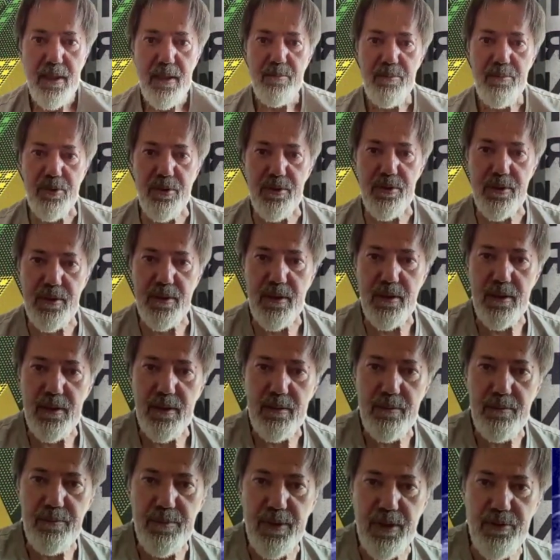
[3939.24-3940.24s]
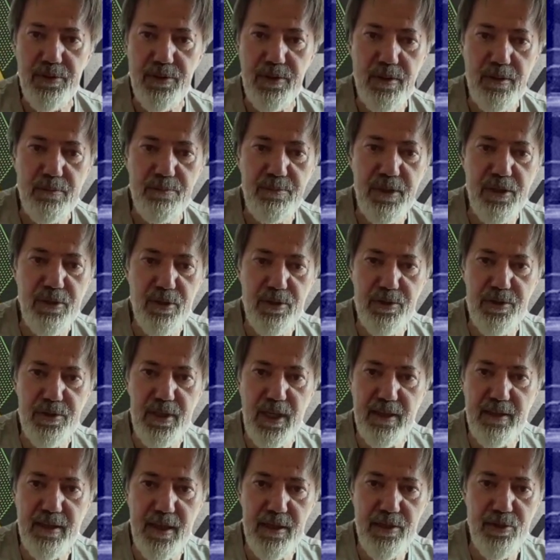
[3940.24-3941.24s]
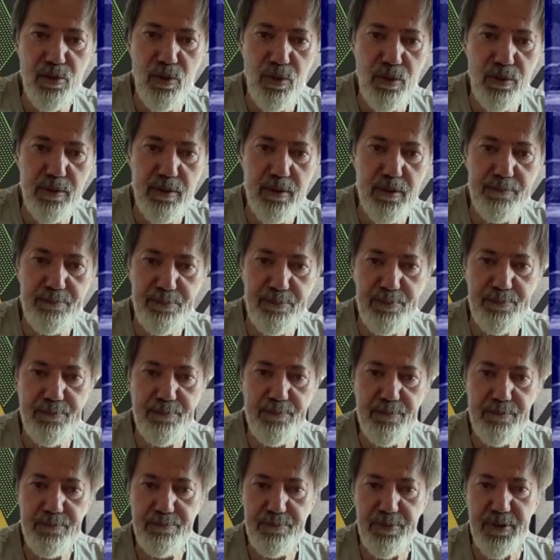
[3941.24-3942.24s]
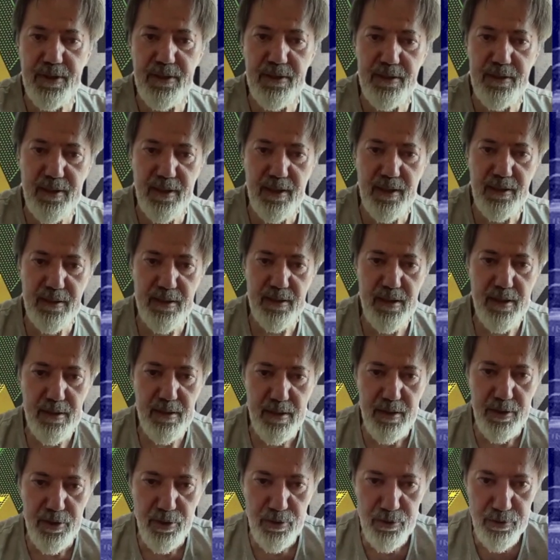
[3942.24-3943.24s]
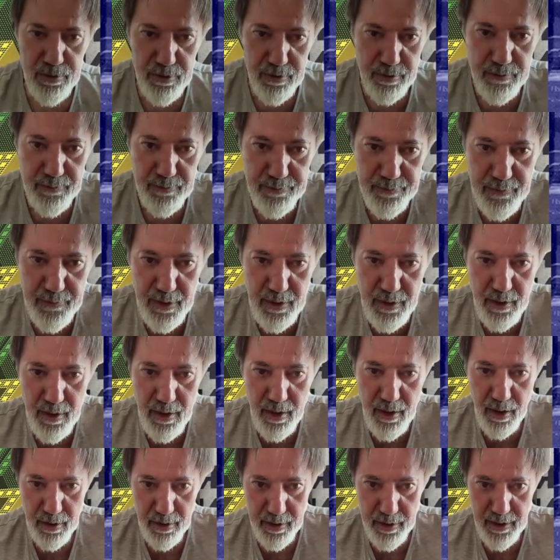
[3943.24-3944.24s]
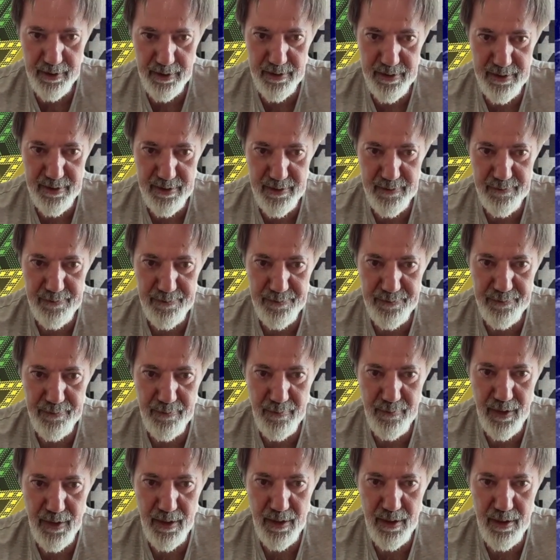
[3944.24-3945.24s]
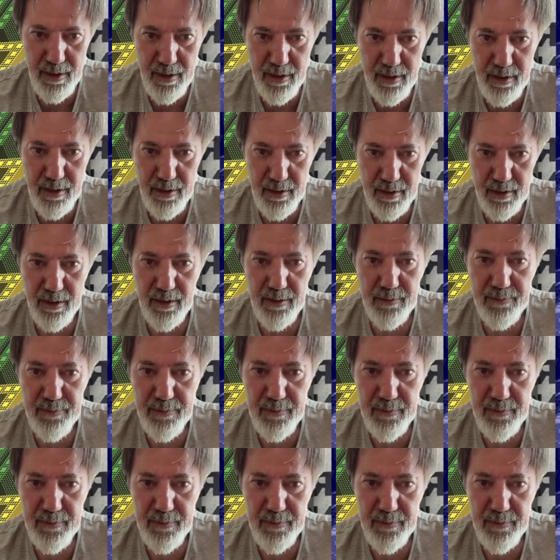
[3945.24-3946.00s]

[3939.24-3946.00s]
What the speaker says: because that has all the print and digital links. Yeah.